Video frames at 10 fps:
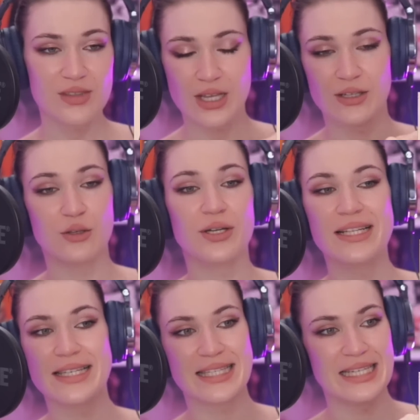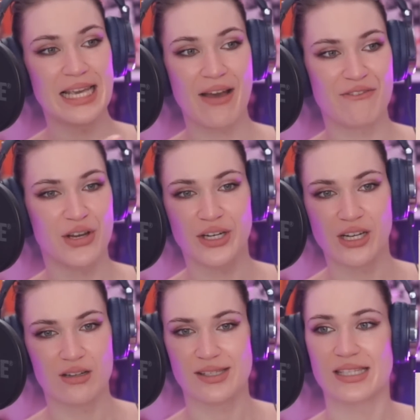you can see a very
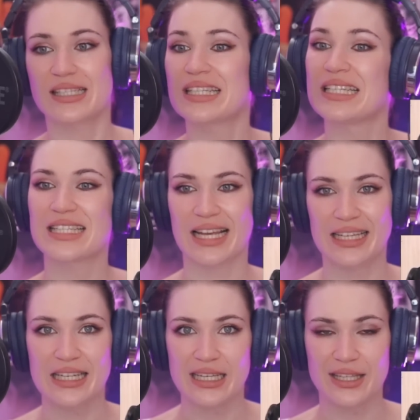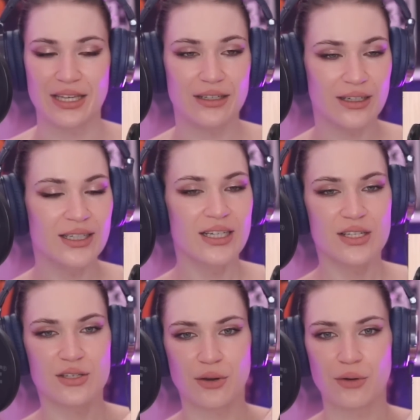consistent technique here.
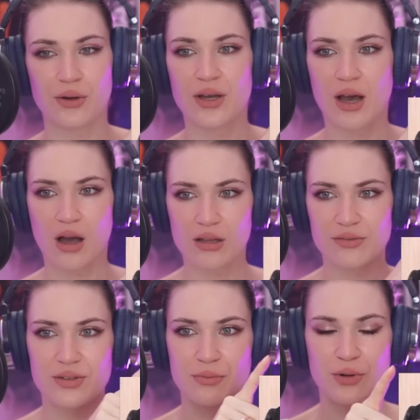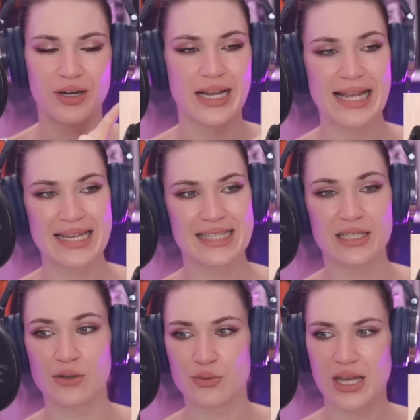So all of them were hitting
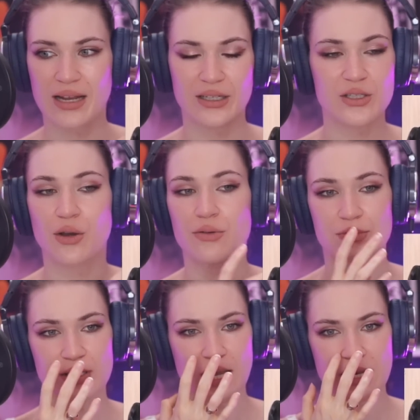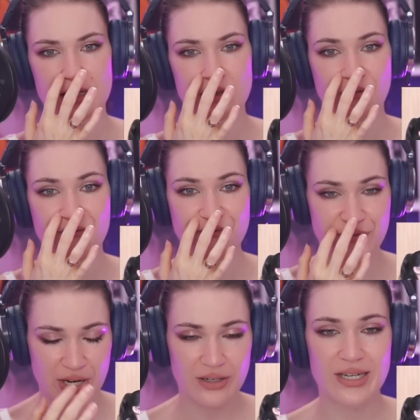those higher tones in the
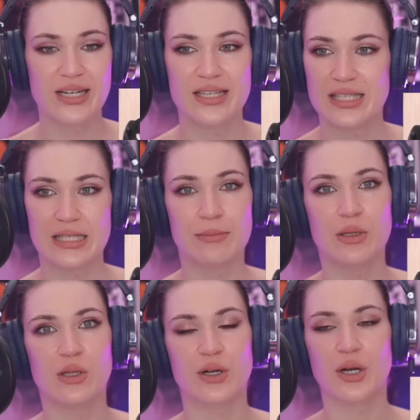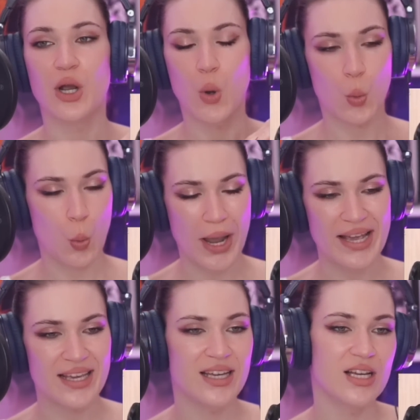very similar
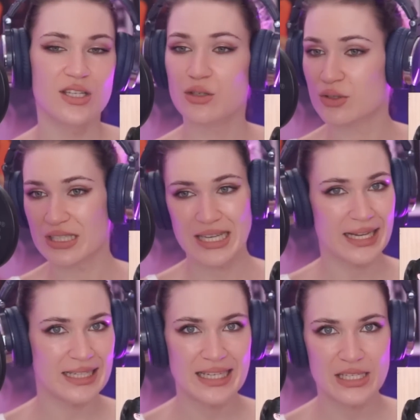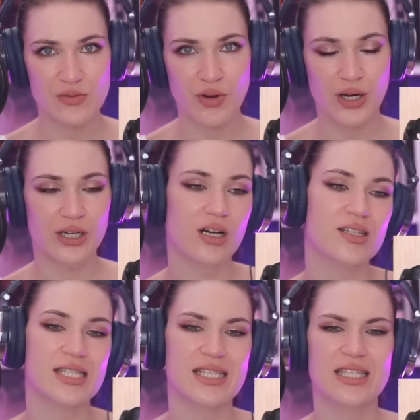way. So the technique is very
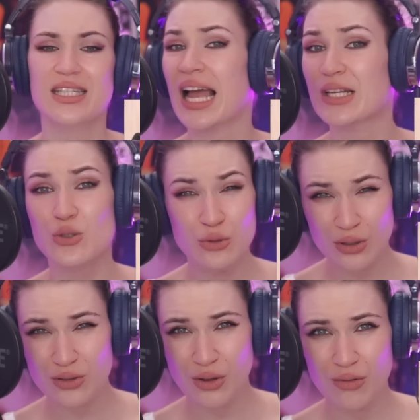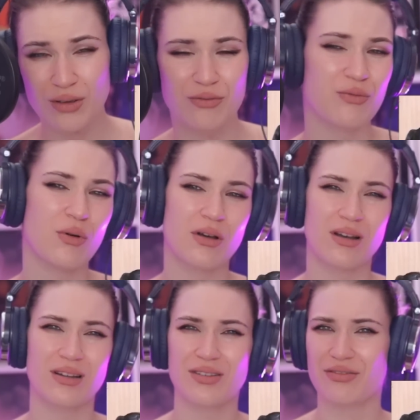consistent. I do not know if
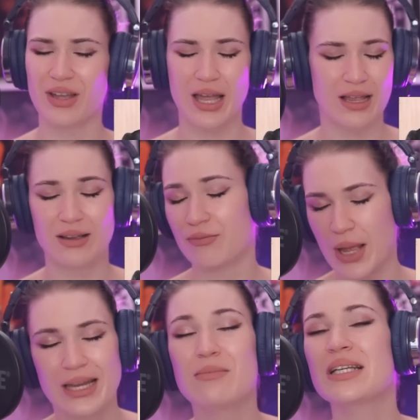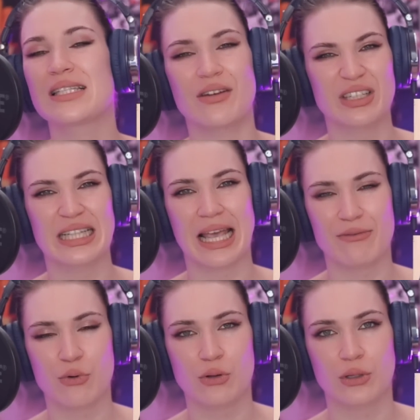NMIXX definitely have
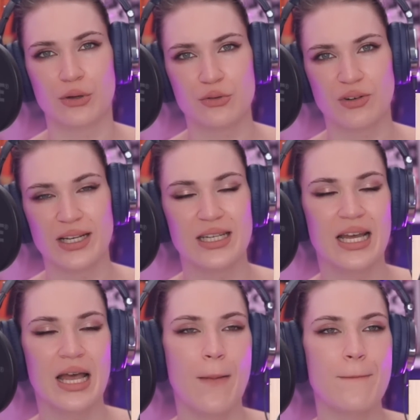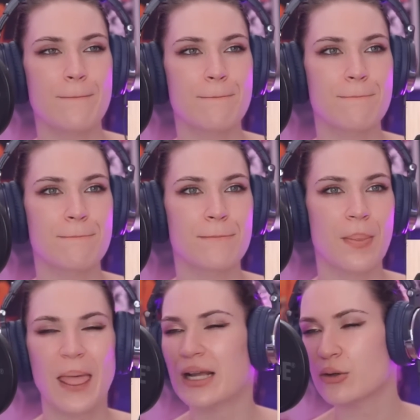vocal coach, right?
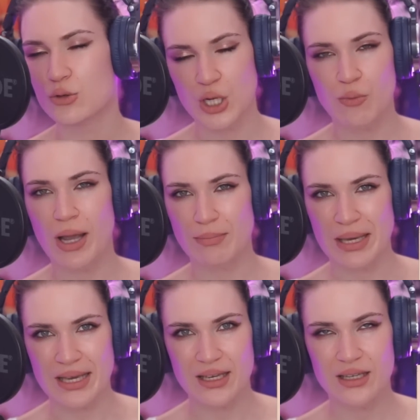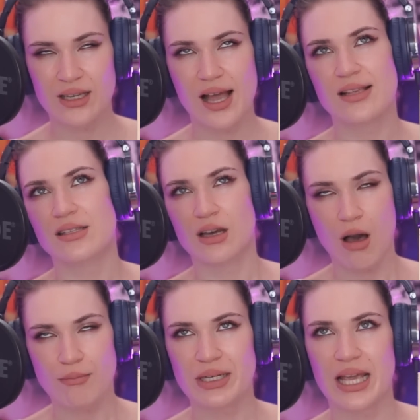I know JYP as a
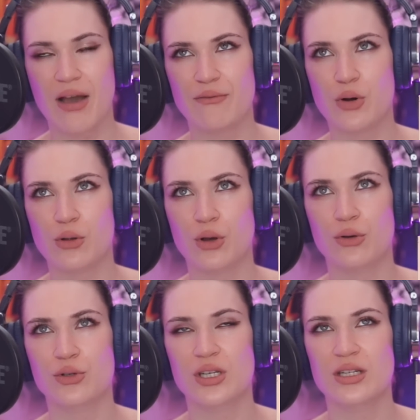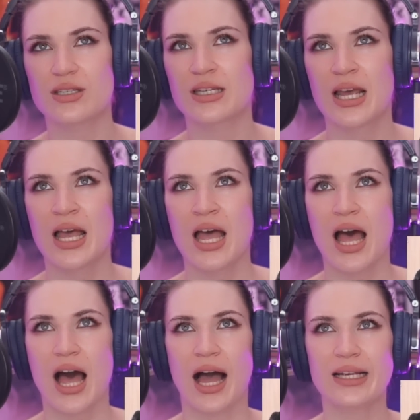company have vocal coaches.
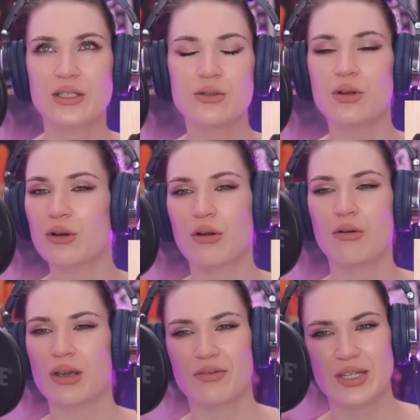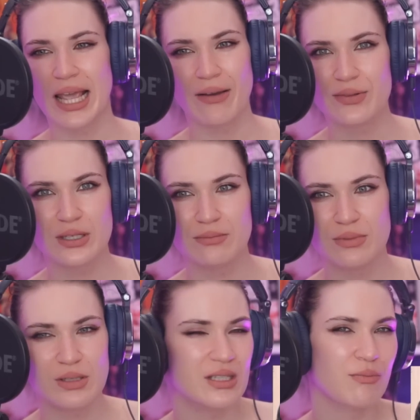I do not know if they have
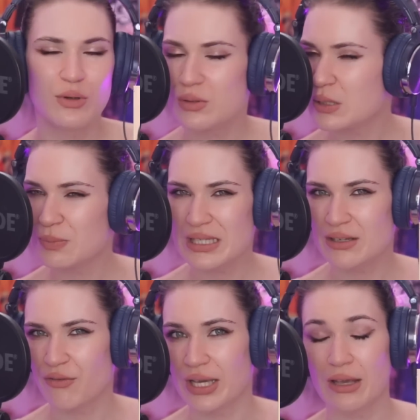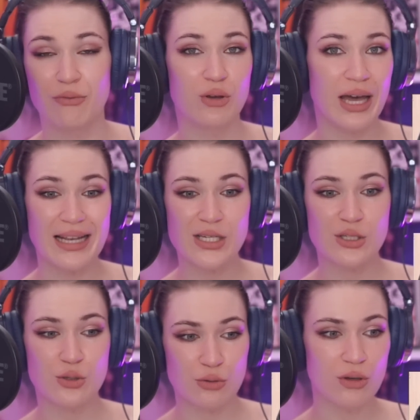someone specific. If you guys
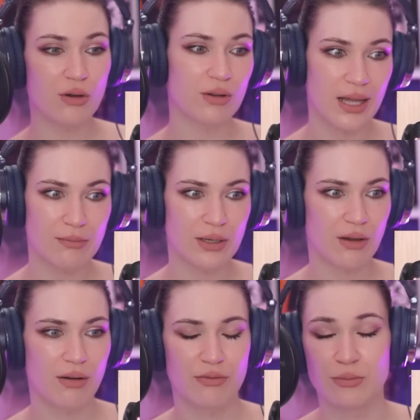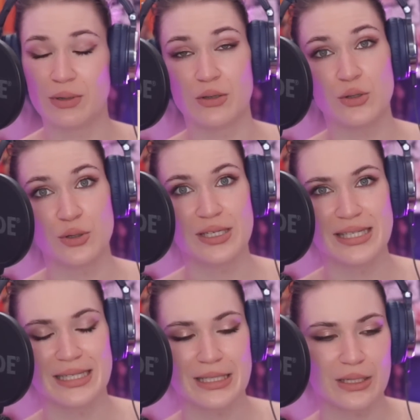do know, let me know. I would be
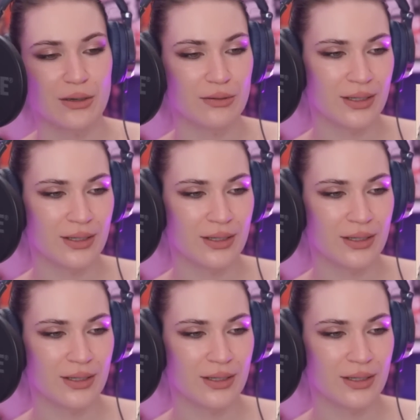interested to know.